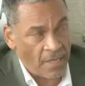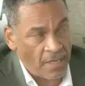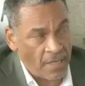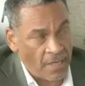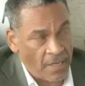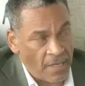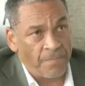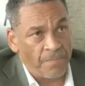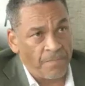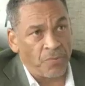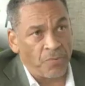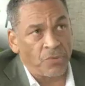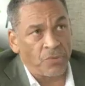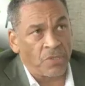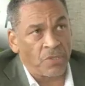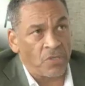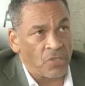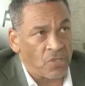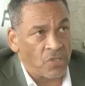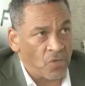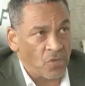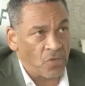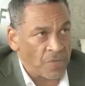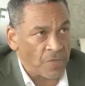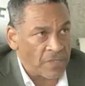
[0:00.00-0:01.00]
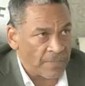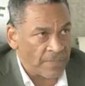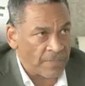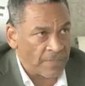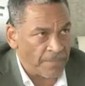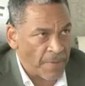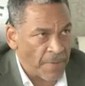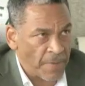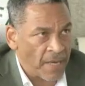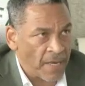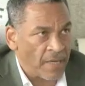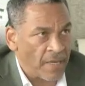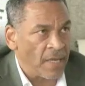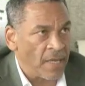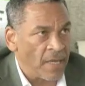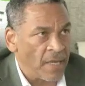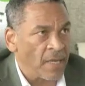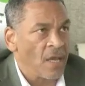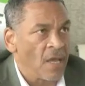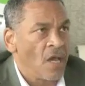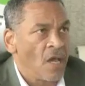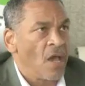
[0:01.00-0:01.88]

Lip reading: It boosts consumer spending,